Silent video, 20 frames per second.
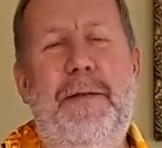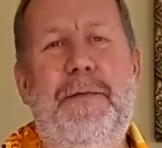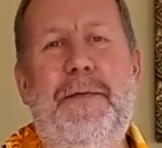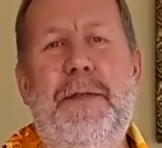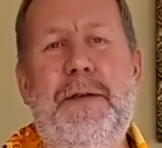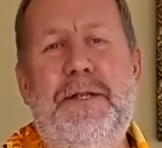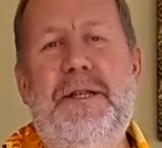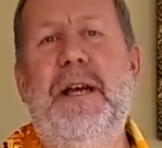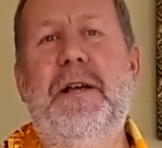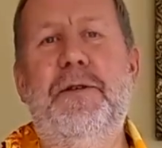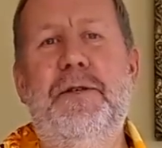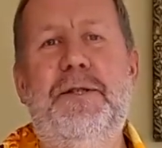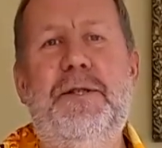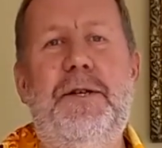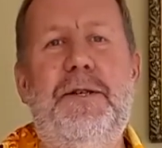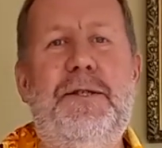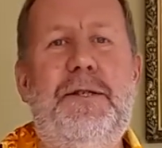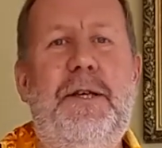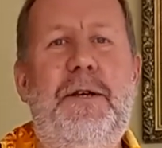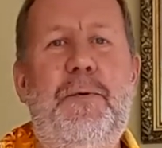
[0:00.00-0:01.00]
the shell's
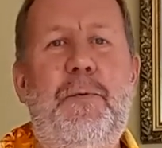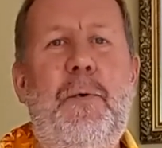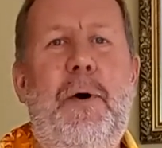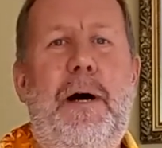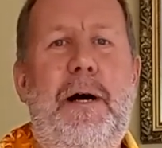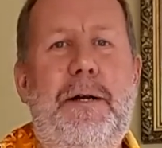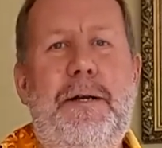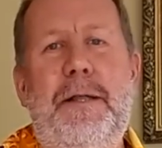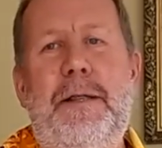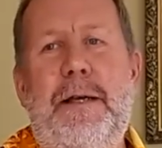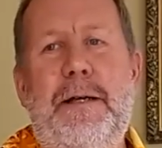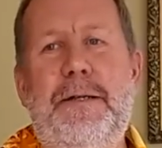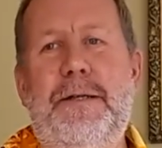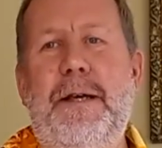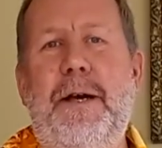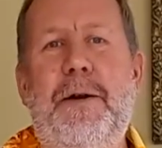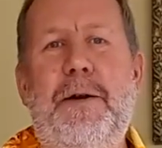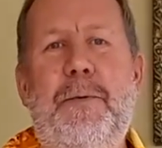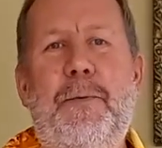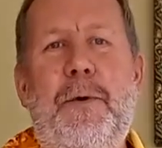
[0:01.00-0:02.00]
just too wide and that's
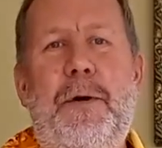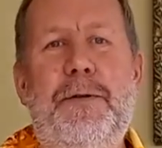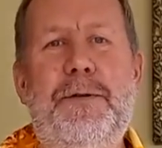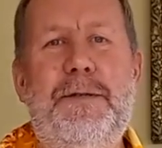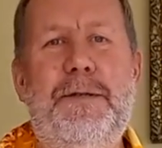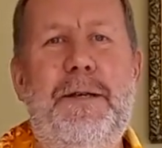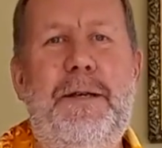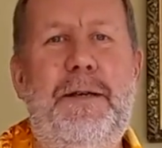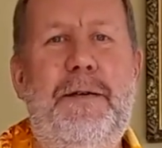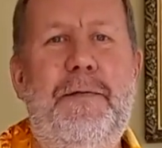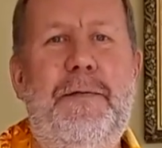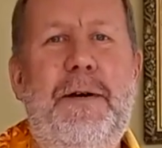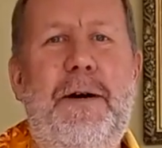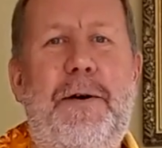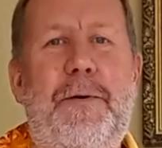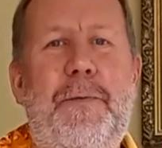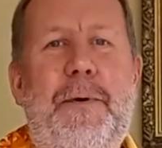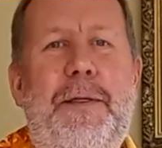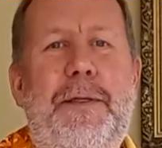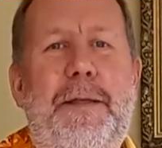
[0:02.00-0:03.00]
the only ones that you've
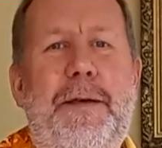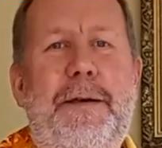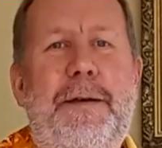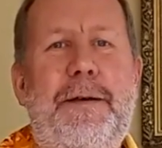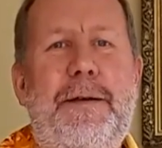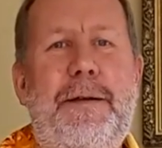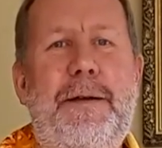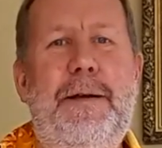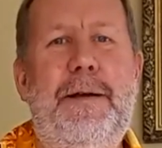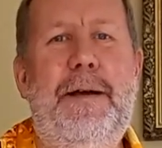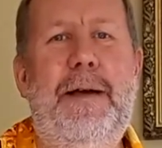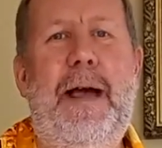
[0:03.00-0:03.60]
got when the